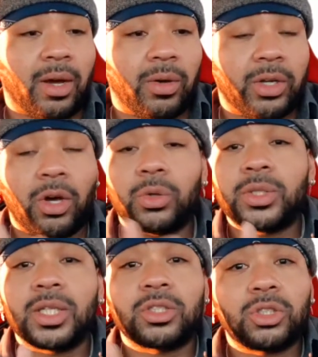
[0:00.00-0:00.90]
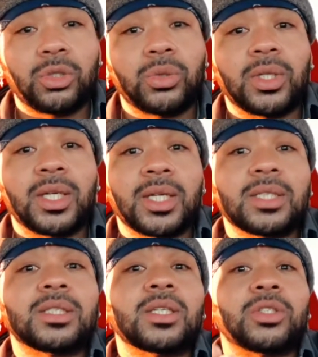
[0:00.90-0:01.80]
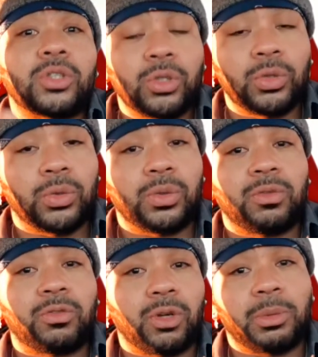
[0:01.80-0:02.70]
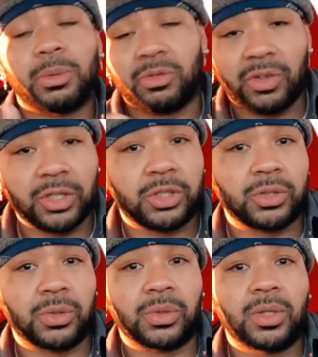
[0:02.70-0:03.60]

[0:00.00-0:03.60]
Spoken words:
an OTS tune is a tune from a professional.